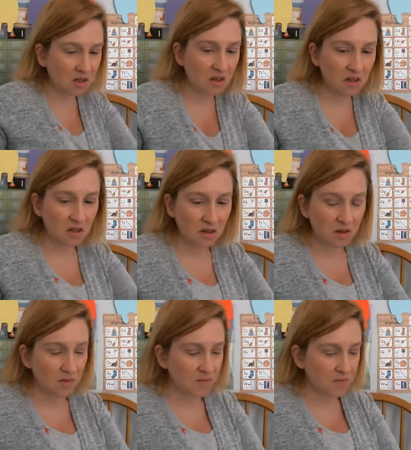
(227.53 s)

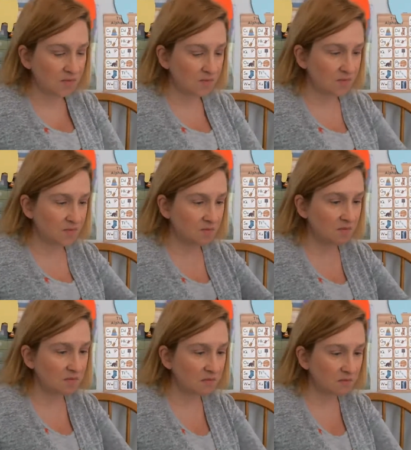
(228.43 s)

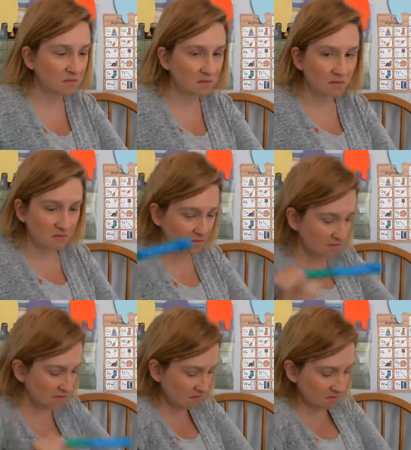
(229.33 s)

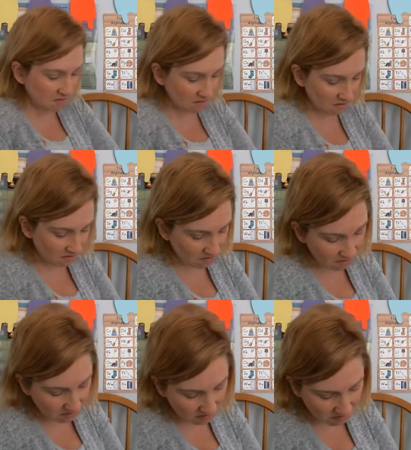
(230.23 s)

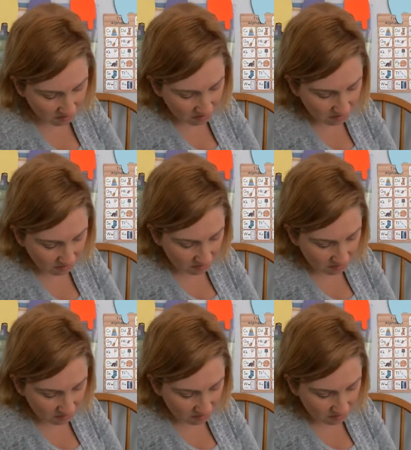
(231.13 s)
(no one is talking)